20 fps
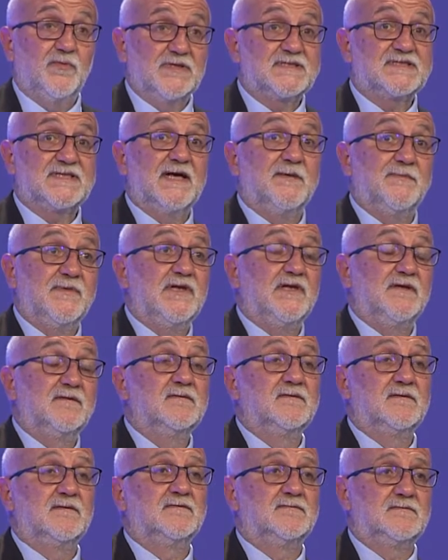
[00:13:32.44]
the
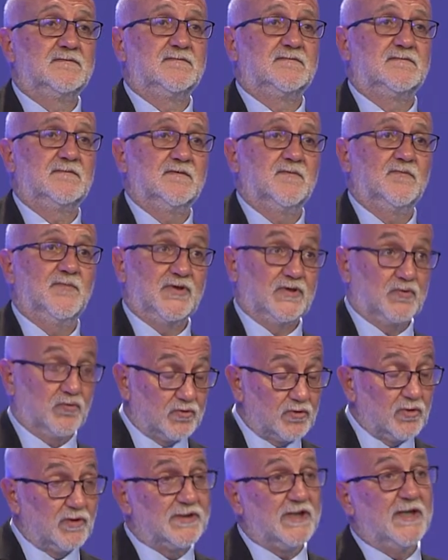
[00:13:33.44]
leaf
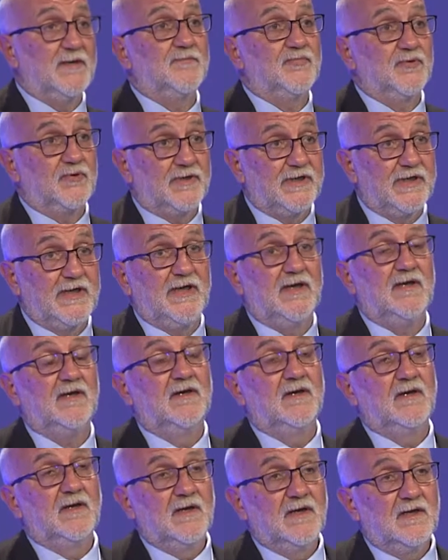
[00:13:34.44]
they
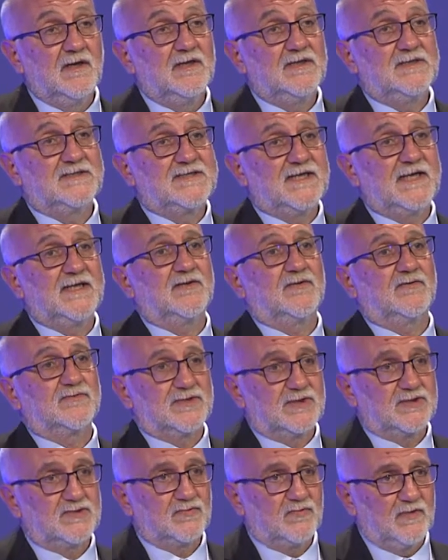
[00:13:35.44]
stand on.
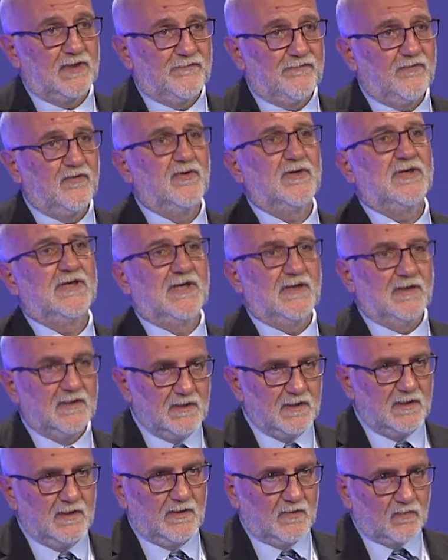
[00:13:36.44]
And
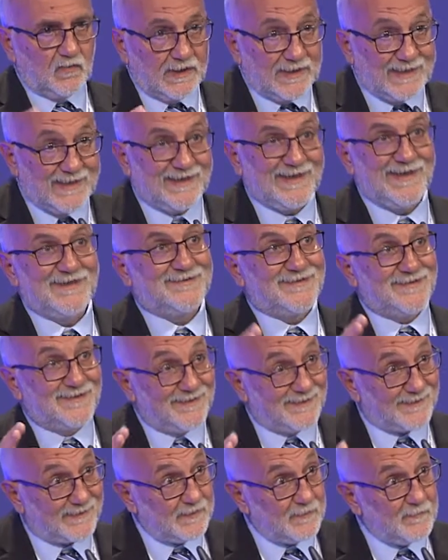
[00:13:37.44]
this
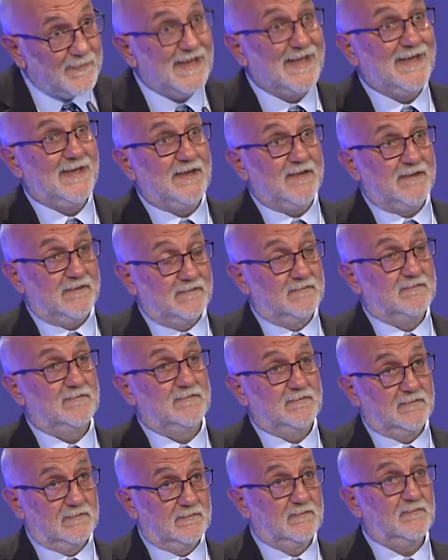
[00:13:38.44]
change, this
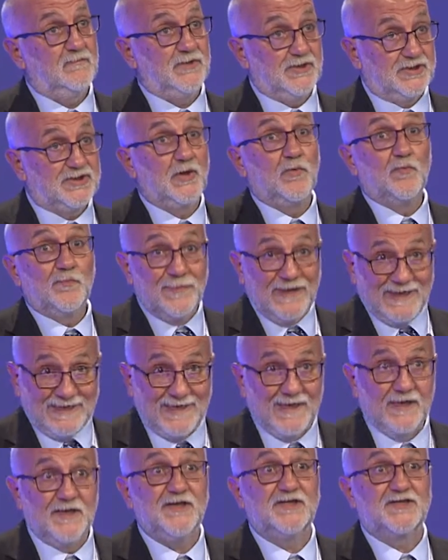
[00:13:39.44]
color, remains
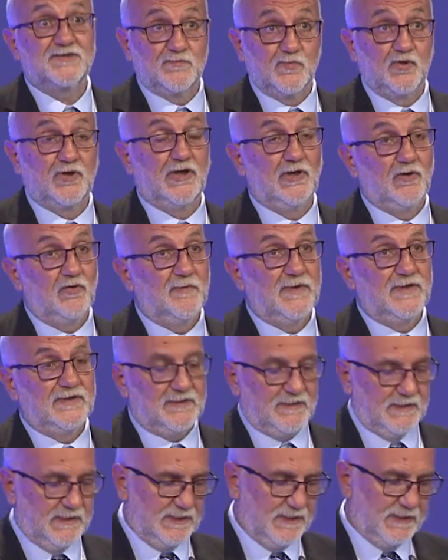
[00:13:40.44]
as long as
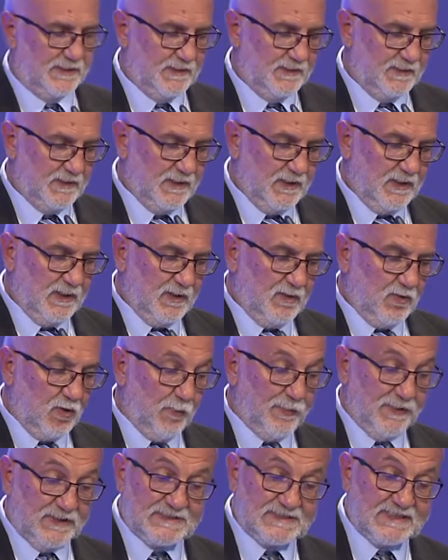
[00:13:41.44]
this
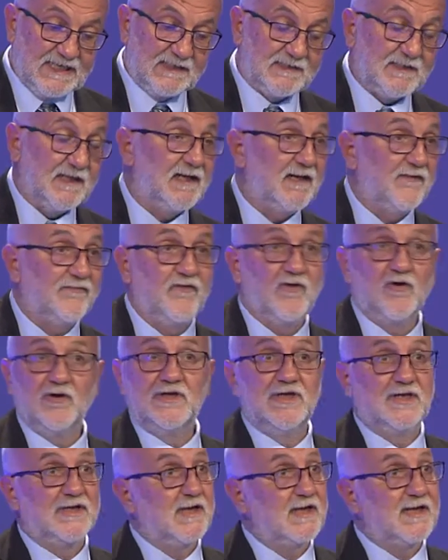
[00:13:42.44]
insect stays on
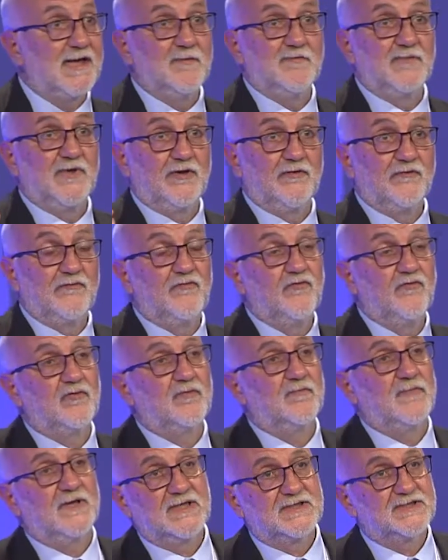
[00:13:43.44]
that leaf,
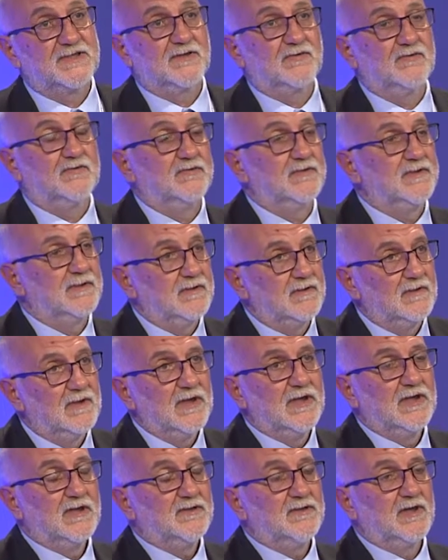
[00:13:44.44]
or leaves
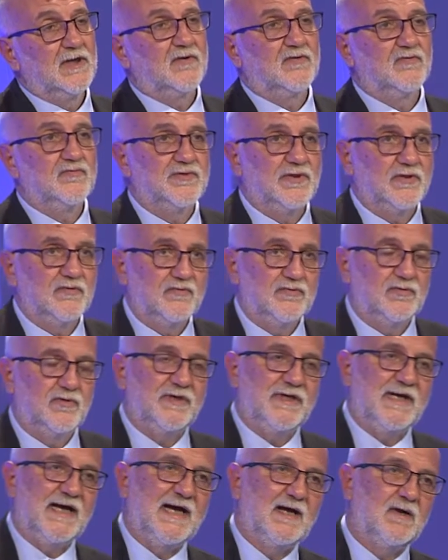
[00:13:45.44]
changing shape
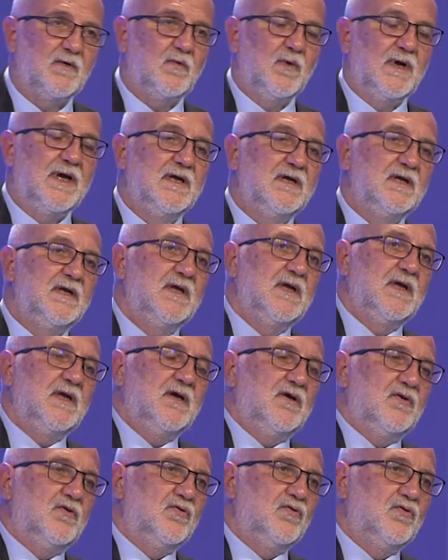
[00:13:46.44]
according
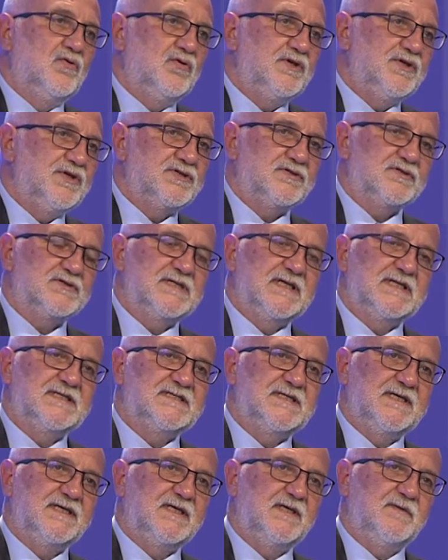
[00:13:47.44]
to the
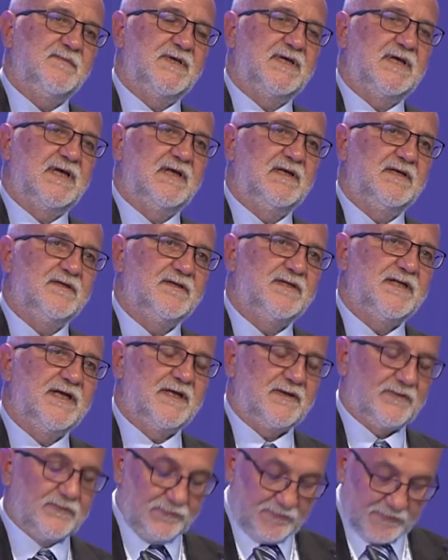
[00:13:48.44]
water
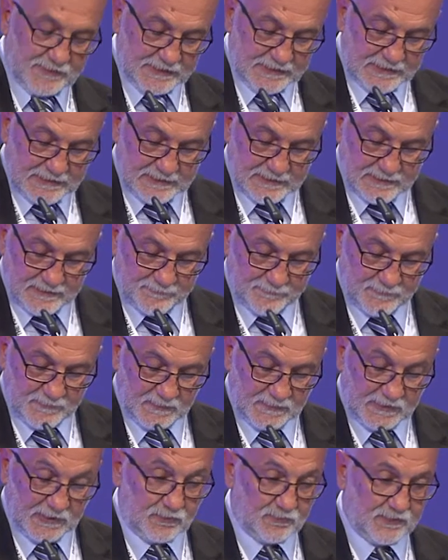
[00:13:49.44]
content or
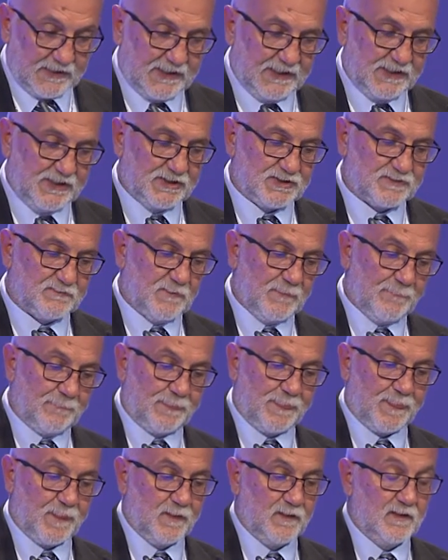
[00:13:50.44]
chemical substances
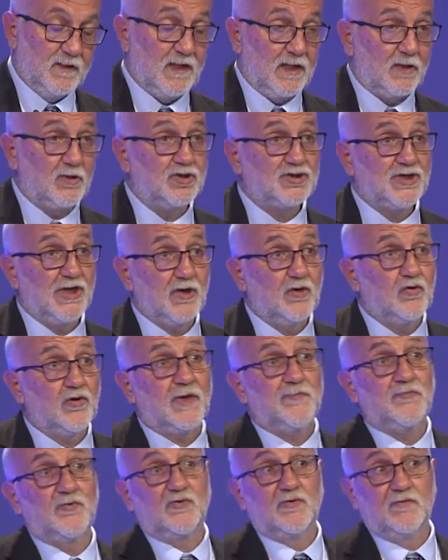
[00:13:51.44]
present
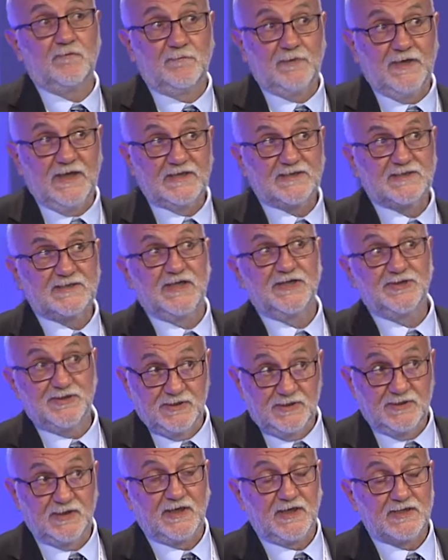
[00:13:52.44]
in the
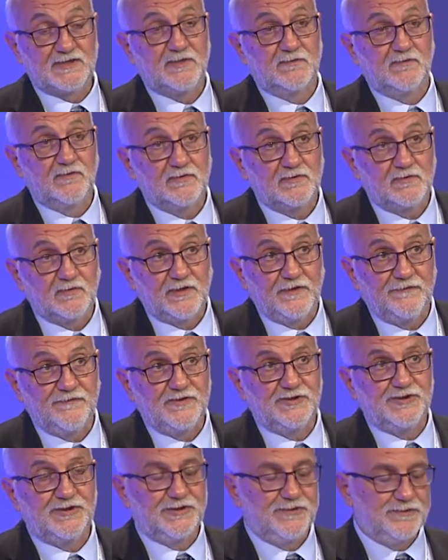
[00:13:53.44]
organism.
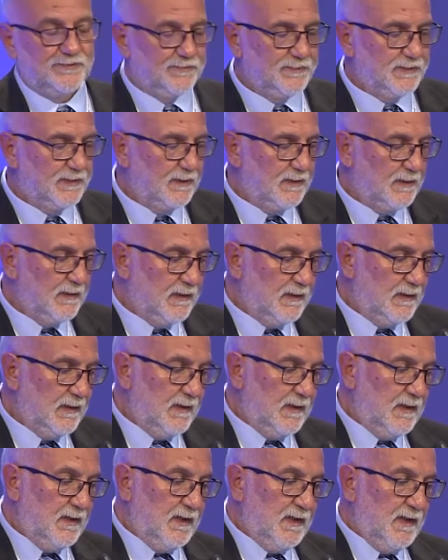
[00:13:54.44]
But another thing
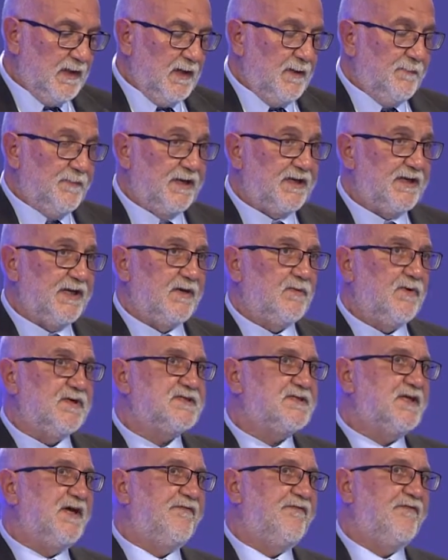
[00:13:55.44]
which is
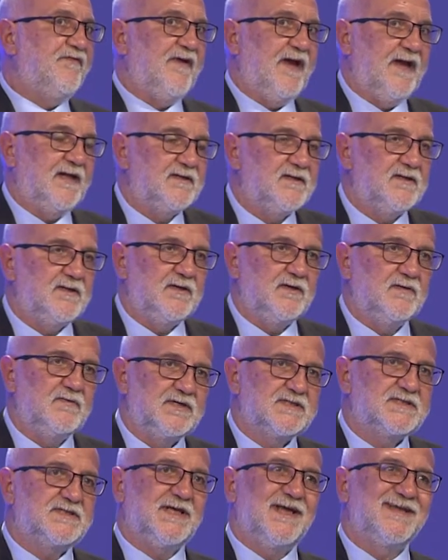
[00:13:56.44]
more
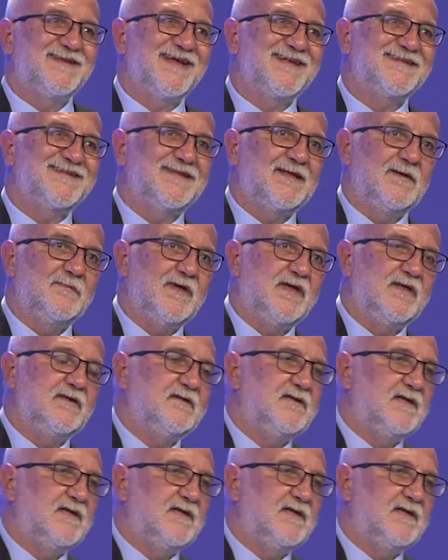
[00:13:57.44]
complex